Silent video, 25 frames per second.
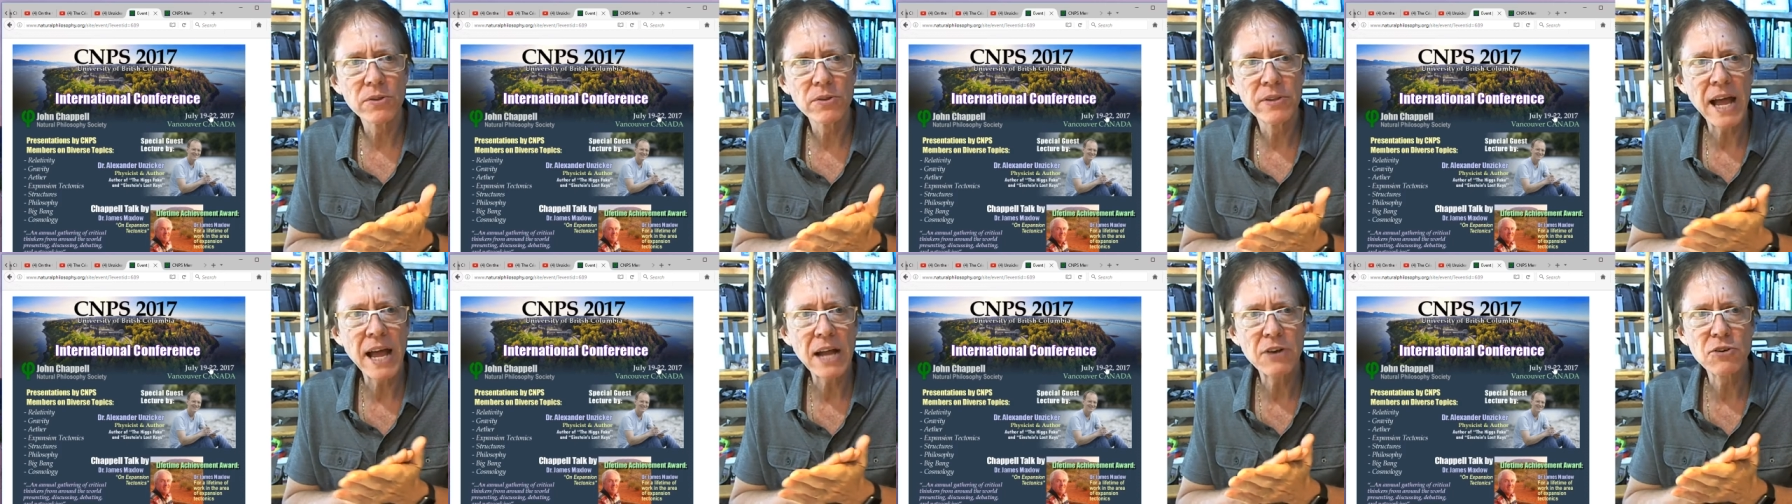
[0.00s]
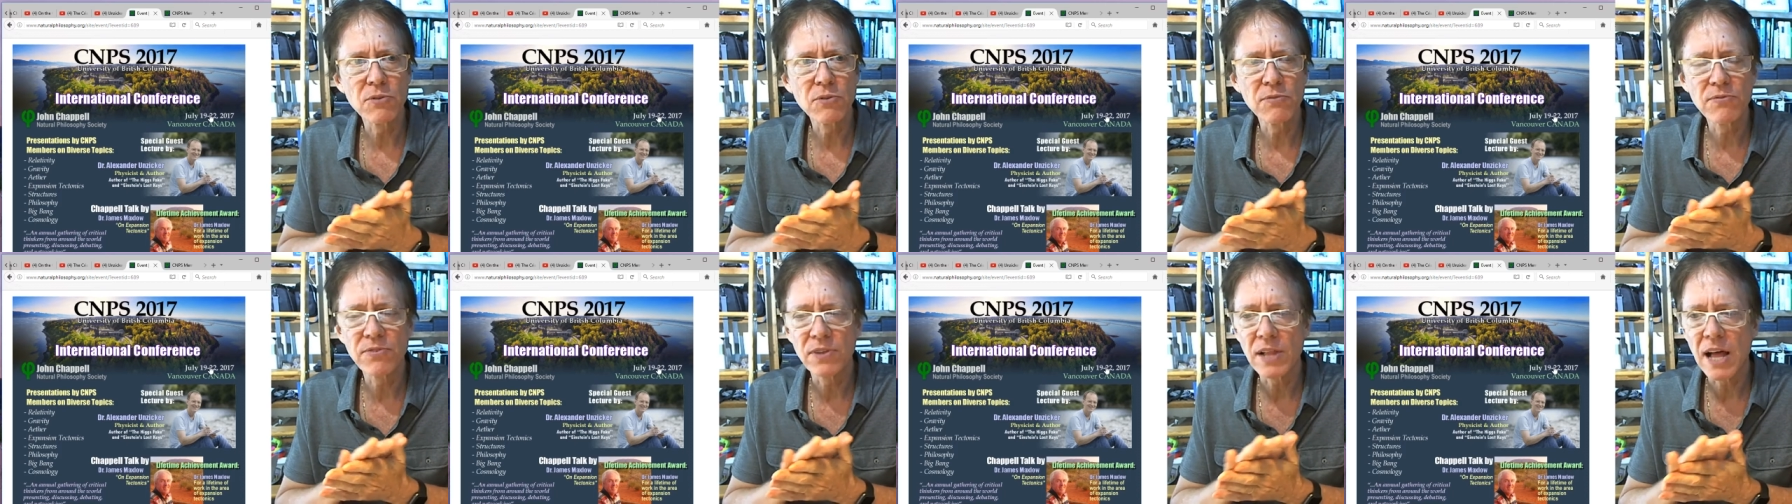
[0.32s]

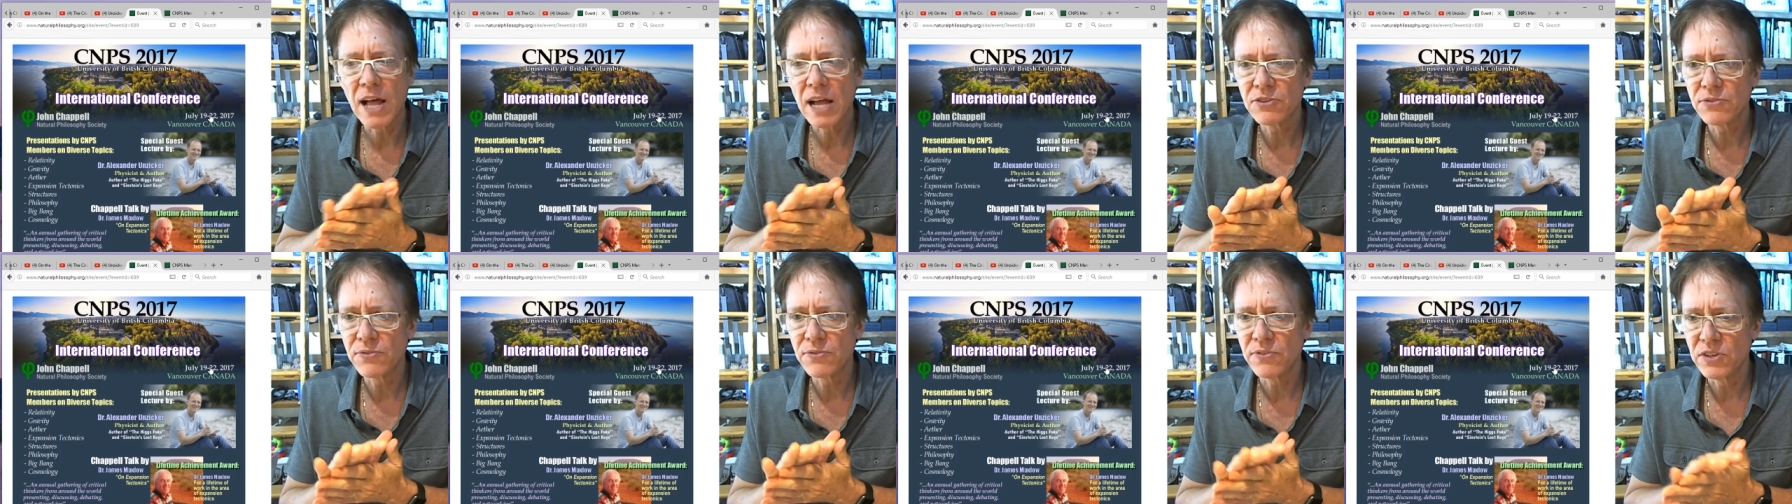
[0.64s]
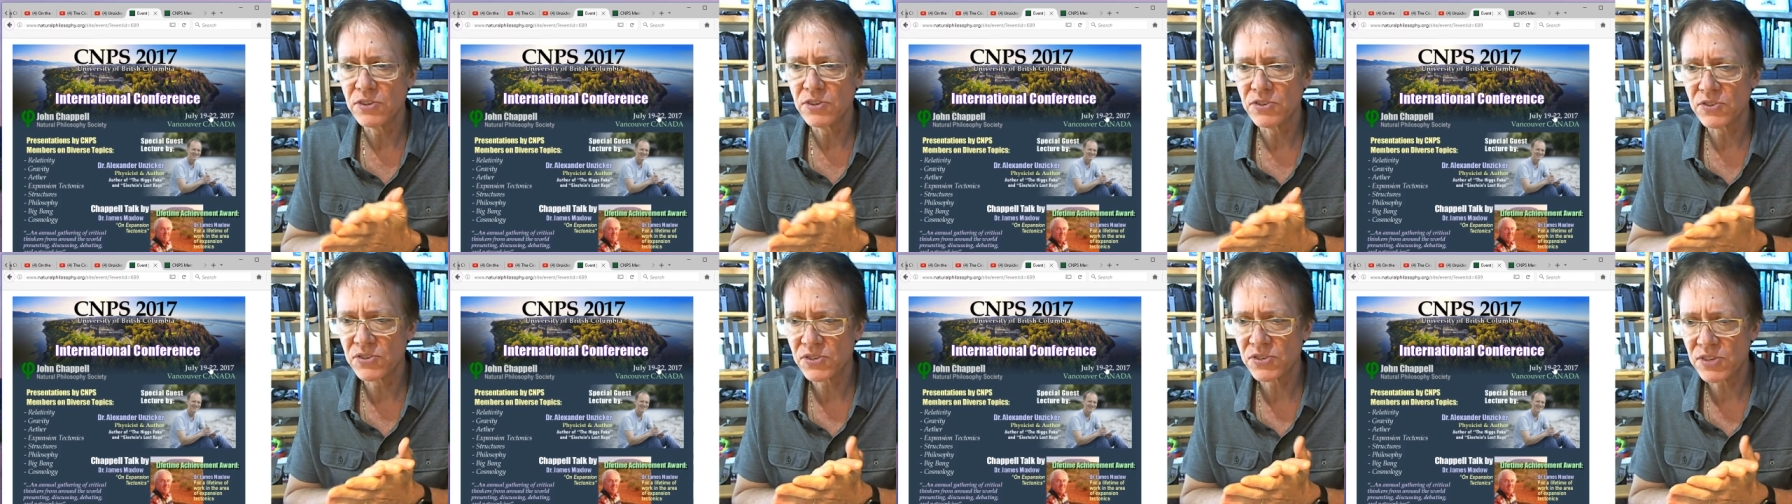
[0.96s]
Natural Philosophy
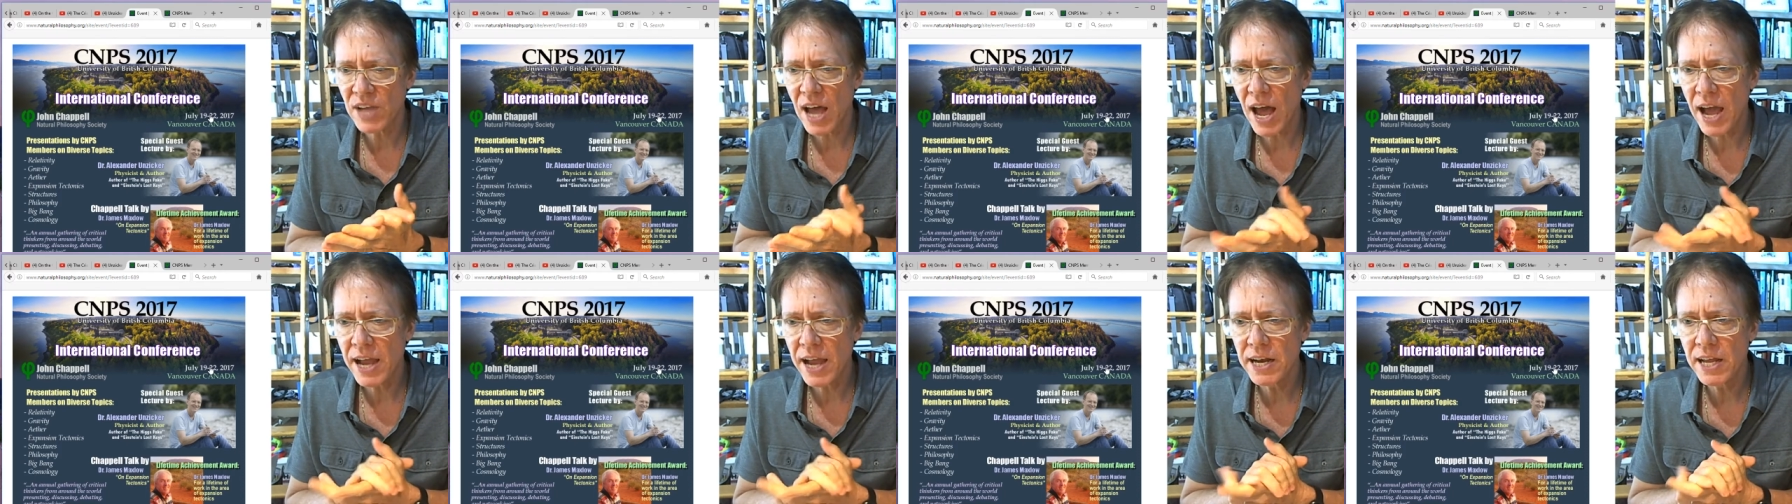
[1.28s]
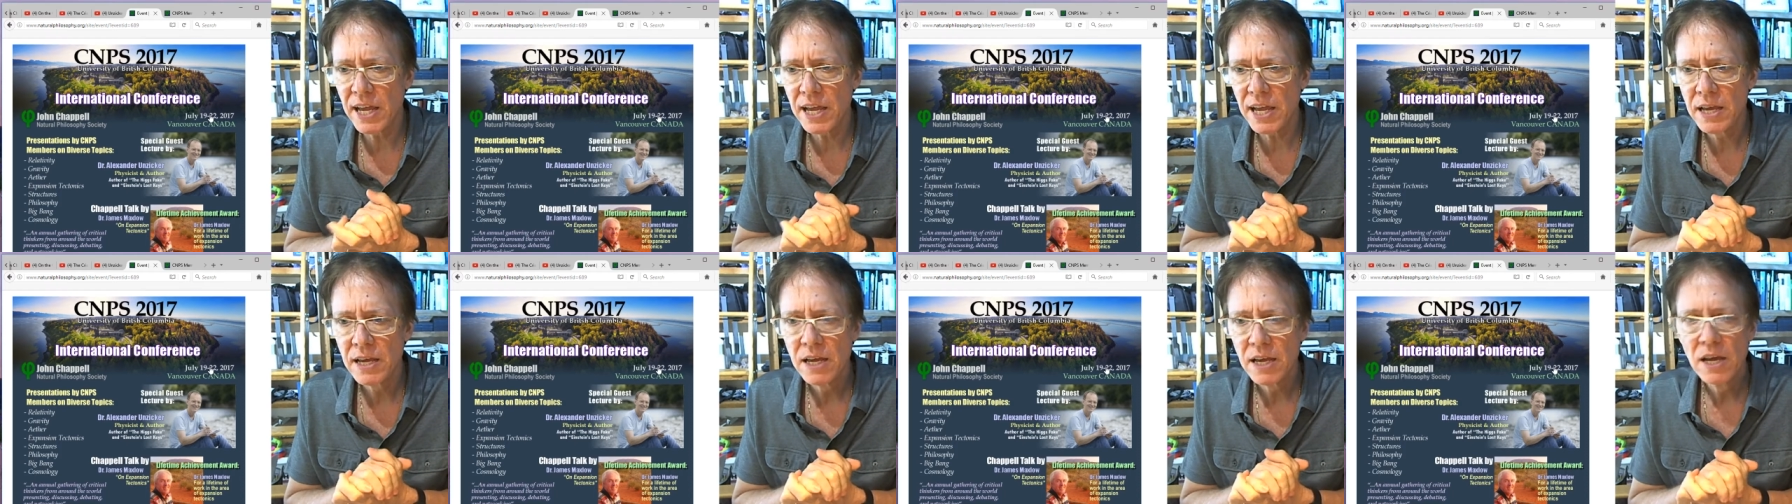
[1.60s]

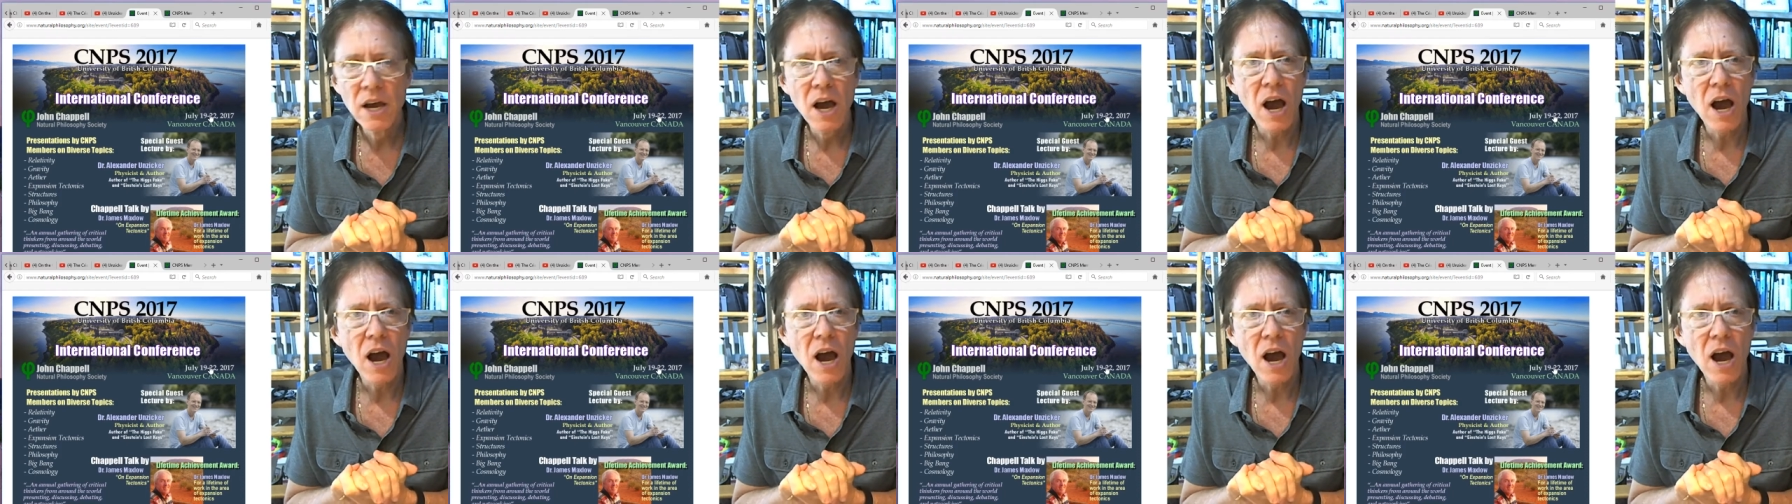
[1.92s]
Society.